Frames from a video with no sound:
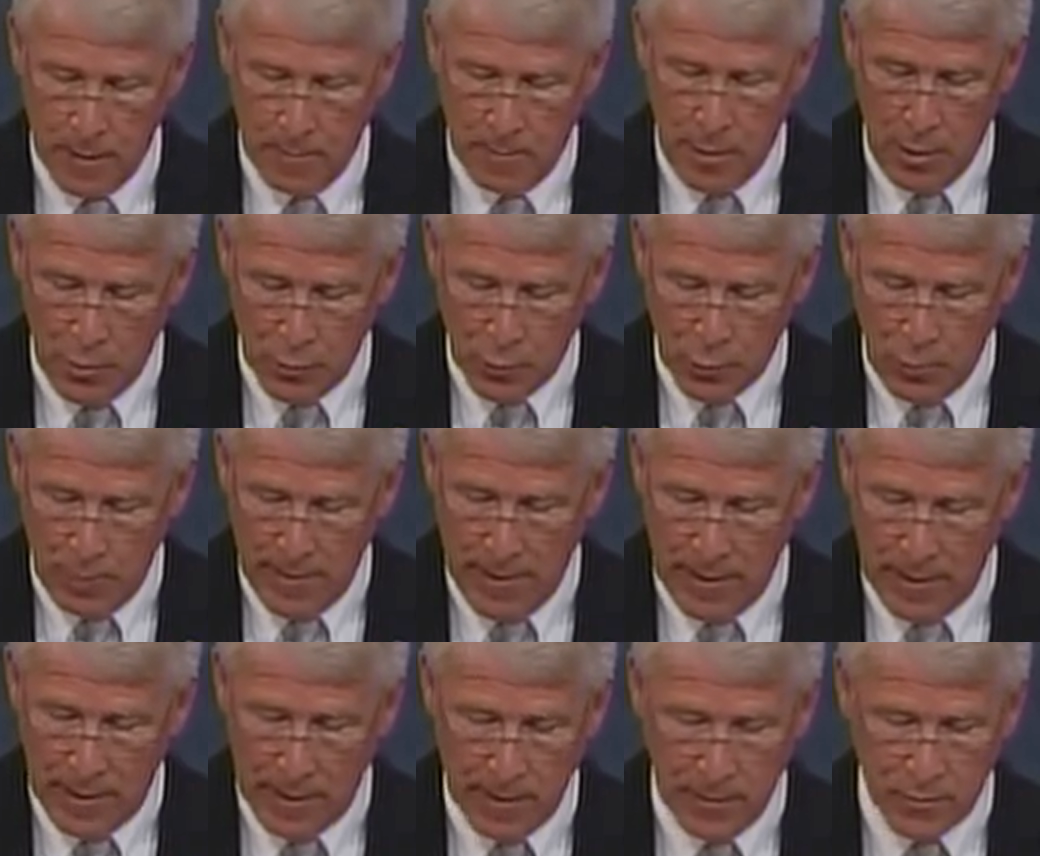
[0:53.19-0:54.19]
Both will
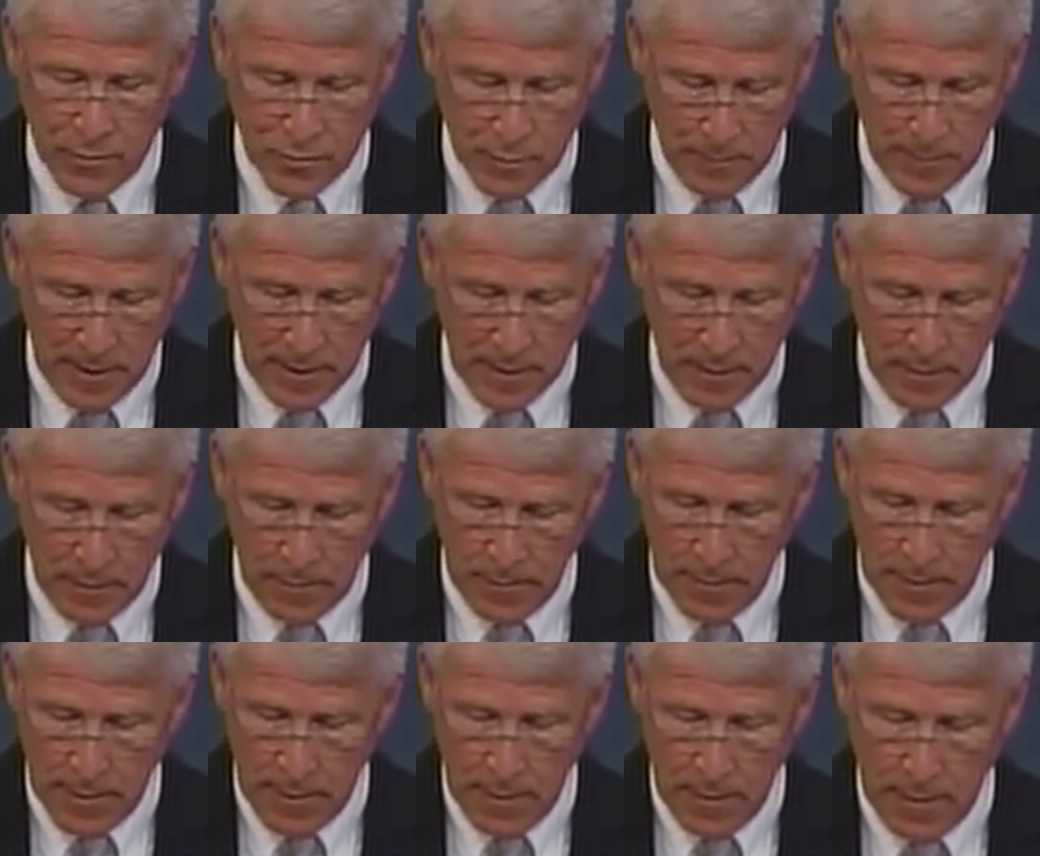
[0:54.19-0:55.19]
be
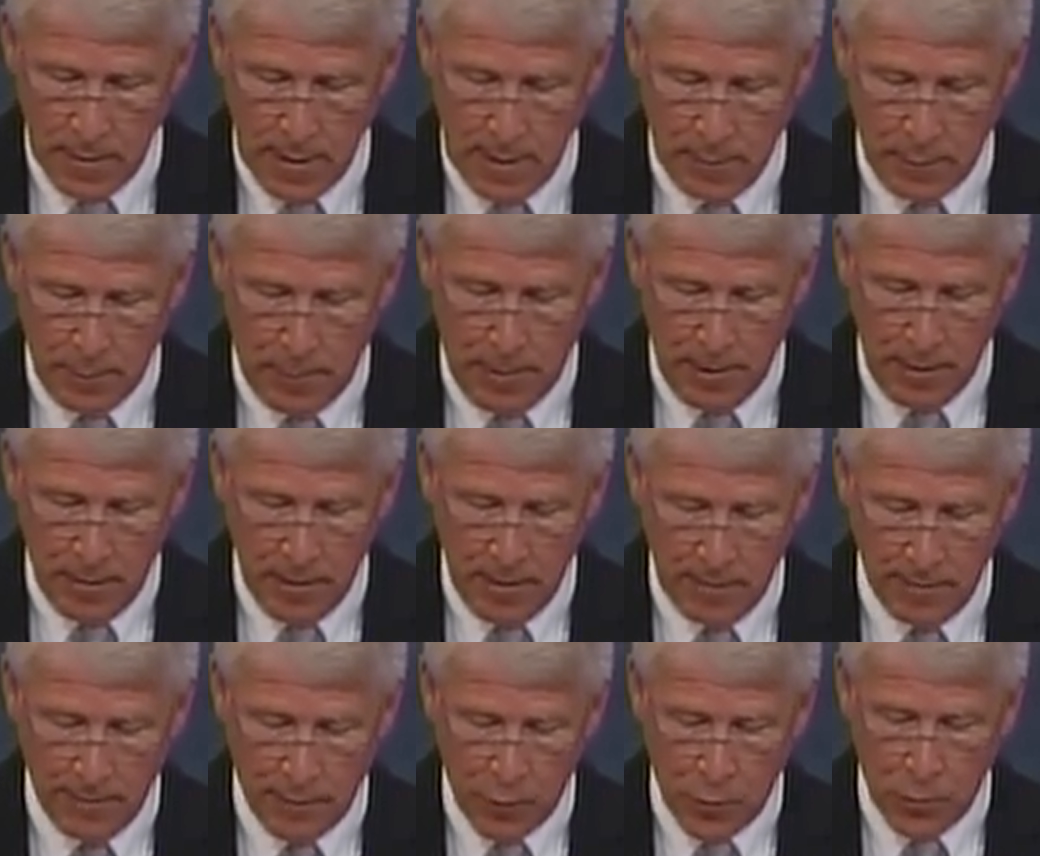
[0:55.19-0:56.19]
instrumental in
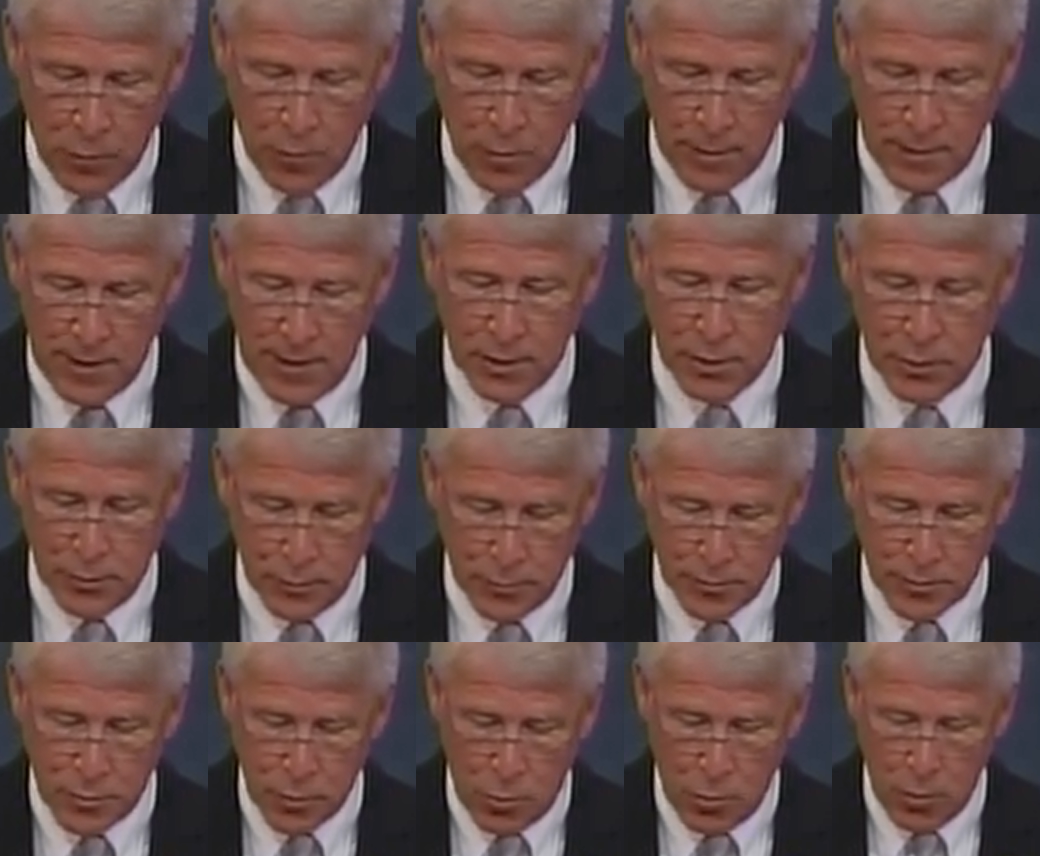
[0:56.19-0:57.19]
preparing for additional
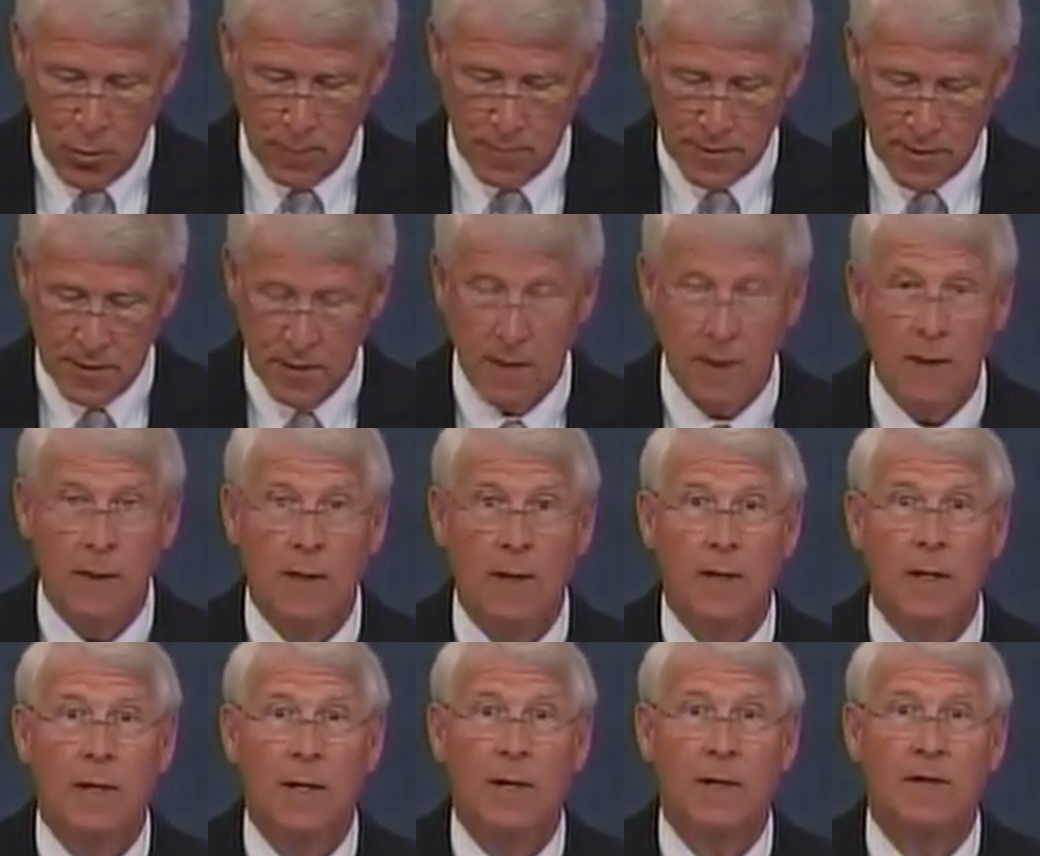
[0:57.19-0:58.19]
storms
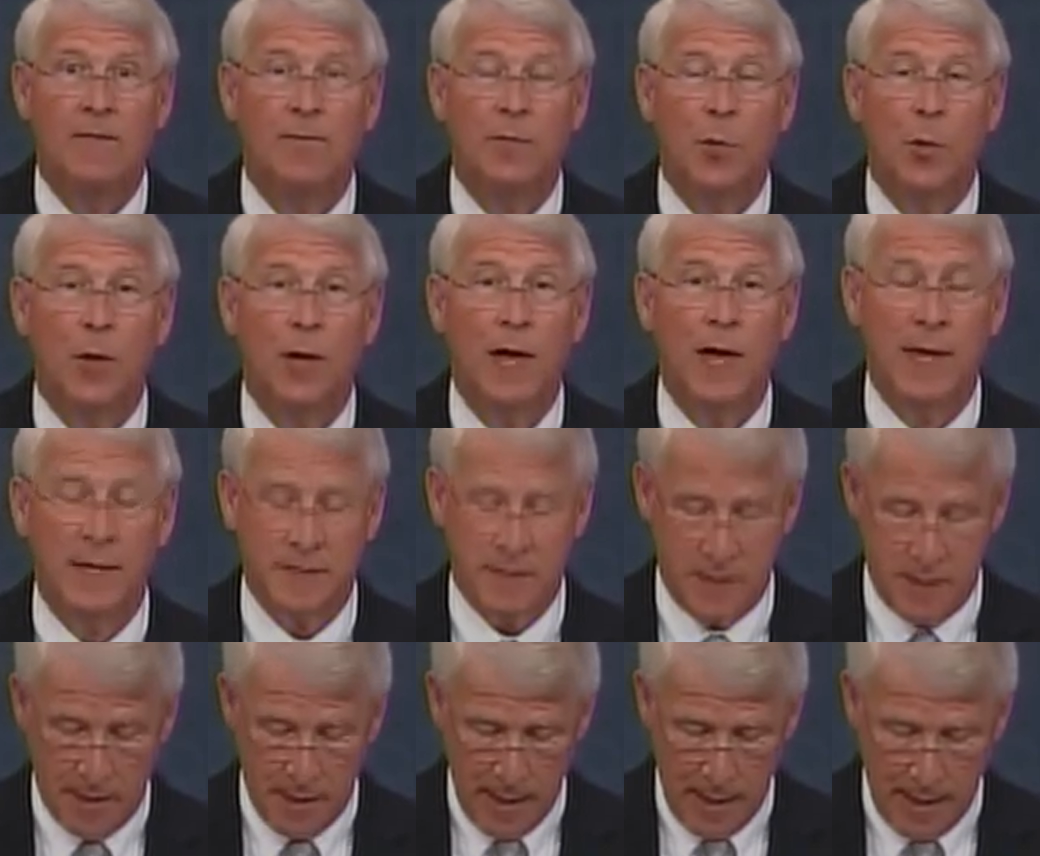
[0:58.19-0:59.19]
in the forecast
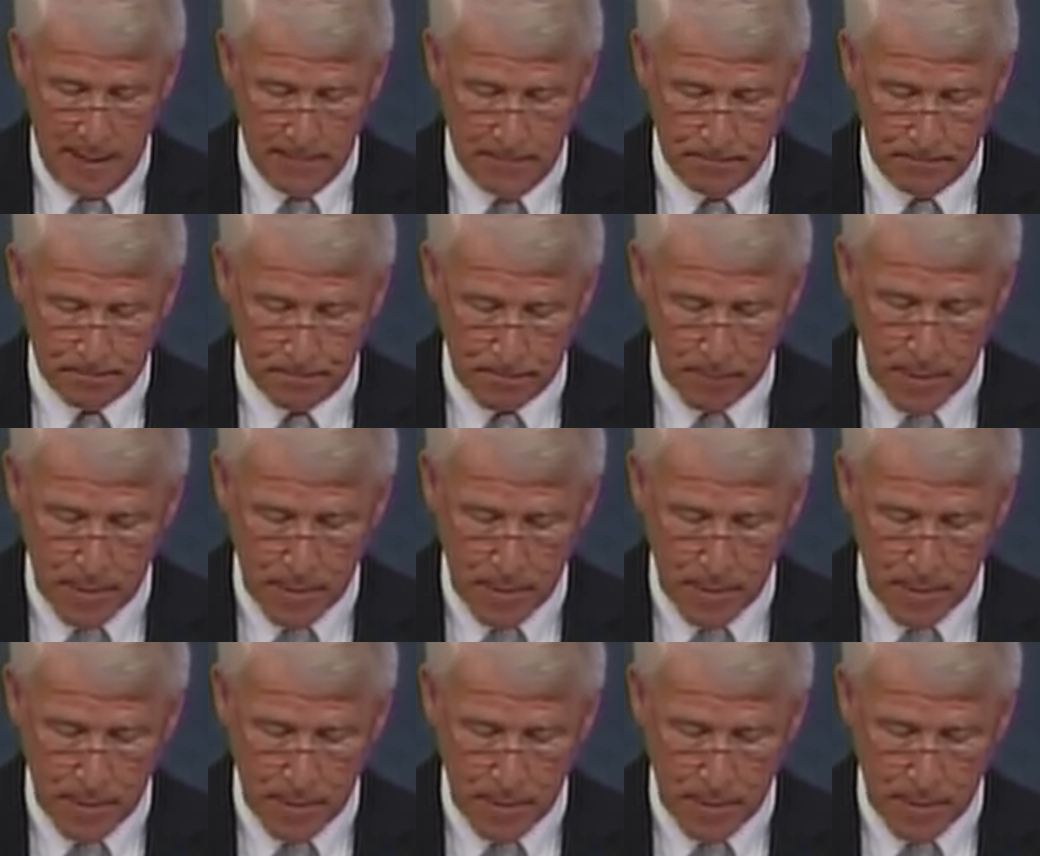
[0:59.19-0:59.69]
today.